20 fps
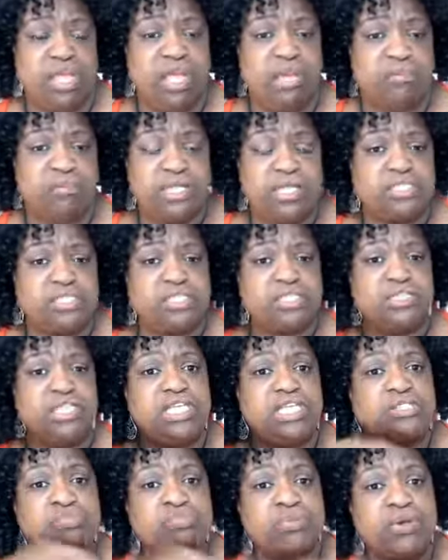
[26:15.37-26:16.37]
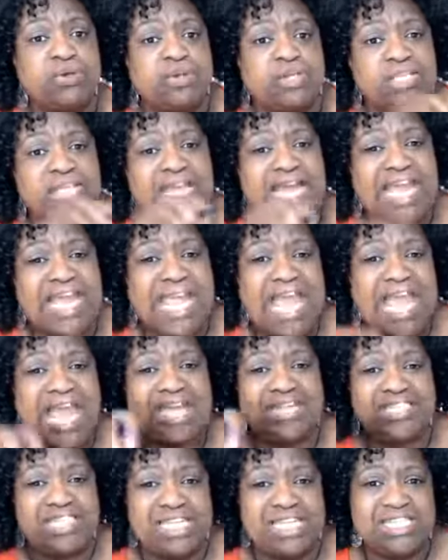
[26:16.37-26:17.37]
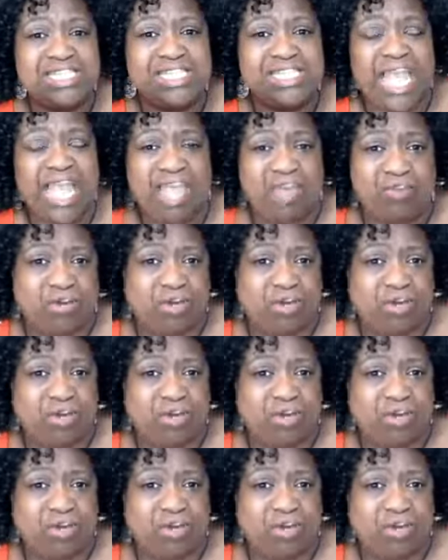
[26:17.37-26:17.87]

because each broker that I had didn't have